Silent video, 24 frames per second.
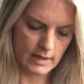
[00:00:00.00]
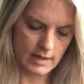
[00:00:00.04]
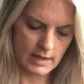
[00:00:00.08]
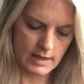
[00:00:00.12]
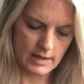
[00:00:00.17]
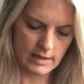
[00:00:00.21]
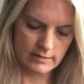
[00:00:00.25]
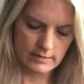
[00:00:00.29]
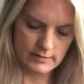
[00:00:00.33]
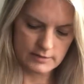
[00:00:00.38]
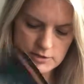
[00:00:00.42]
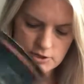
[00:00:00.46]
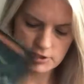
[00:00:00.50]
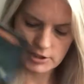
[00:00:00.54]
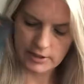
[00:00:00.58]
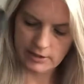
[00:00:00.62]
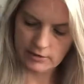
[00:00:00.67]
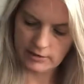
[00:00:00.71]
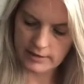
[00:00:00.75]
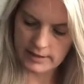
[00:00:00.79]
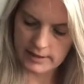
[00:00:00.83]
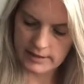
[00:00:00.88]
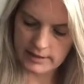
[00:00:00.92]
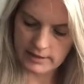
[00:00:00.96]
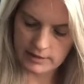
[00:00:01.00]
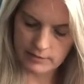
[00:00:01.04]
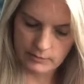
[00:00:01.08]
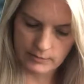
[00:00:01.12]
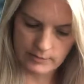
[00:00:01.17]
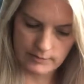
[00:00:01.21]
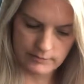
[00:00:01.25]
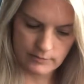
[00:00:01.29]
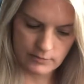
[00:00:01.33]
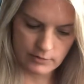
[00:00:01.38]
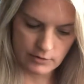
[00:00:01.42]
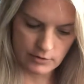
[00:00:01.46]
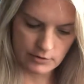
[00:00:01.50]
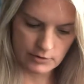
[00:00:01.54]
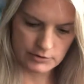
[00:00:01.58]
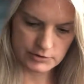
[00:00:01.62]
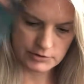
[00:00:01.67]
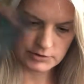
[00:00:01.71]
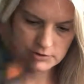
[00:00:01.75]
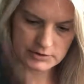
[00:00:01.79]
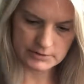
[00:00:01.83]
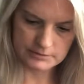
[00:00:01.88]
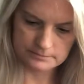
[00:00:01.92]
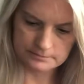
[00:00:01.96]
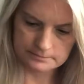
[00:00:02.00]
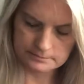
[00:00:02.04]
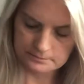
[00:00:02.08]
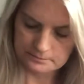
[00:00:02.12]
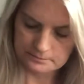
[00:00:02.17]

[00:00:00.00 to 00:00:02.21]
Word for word: And the Chariot in reverse.